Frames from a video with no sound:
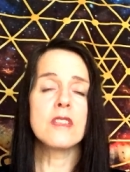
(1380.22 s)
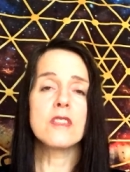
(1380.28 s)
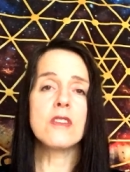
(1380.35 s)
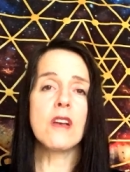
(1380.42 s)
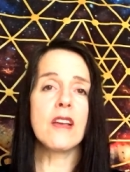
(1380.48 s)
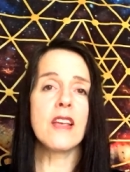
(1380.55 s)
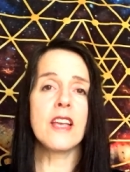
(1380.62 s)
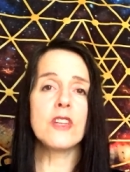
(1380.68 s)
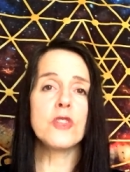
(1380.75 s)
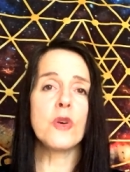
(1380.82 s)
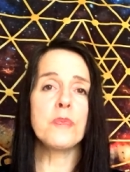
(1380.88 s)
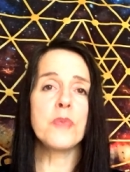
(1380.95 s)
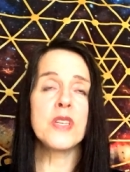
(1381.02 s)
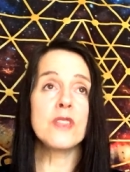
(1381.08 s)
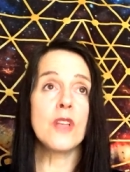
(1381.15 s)
psychic
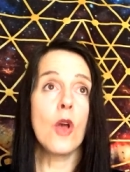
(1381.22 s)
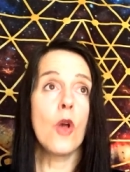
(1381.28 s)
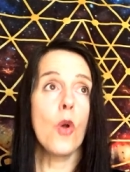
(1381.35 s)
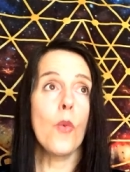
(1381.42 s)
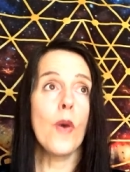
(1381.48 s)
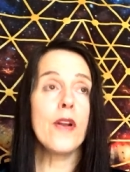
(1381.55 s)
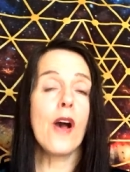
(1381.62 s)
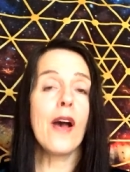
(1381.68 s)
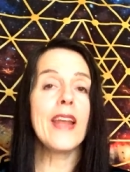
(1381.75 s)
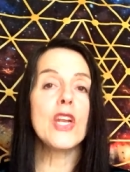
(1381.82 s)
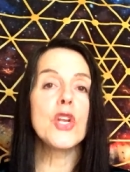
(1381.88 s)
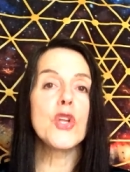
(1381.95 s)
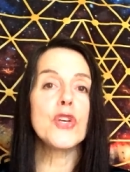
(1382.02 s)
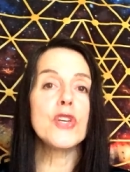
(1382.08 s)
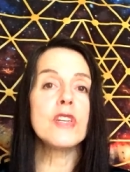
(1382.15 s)
topics, when I
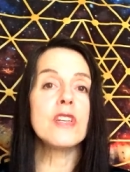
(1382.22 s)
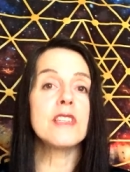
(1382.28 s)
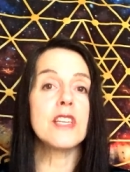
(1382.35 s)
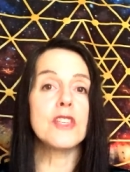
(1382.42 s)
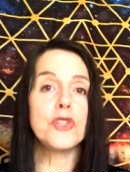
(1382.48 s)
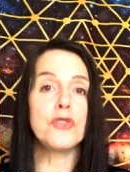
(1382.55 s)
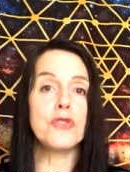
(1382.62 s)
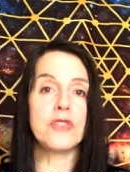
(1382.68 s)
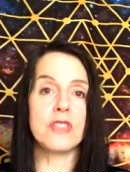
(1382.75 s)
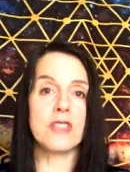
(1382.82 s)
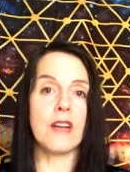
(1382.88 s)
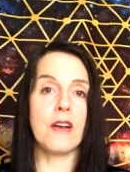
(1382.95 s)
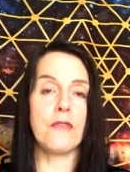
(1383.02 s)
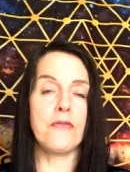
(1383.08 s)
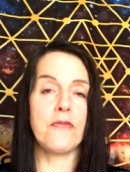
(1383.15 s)
learn new
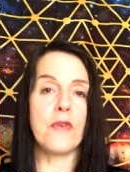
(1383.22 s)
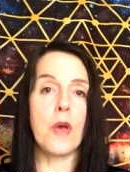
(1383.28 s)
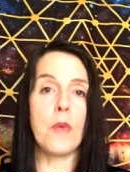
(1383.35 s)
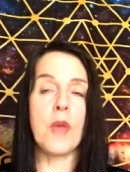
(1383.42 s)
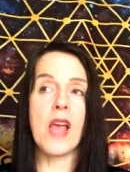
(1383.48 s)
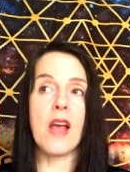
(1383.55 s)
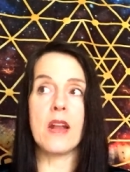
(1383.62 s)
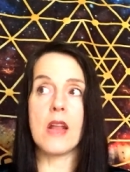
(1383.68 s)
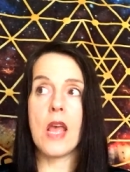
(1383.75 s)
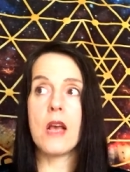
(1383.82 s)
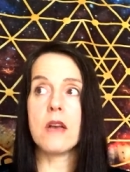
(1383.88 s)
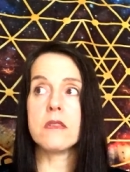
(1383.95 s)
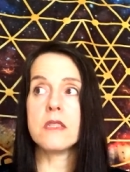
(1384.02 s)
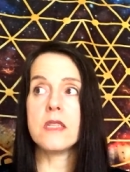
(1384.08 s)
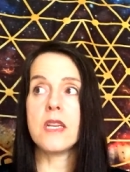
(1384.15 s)
stuff about
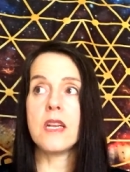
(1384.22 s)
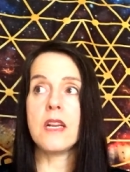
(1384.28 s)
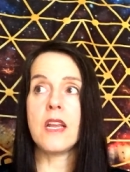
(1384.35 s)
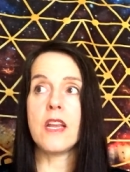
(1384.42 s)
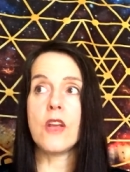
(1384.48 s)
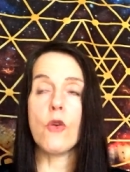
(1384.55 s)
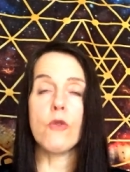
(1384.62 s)
house healing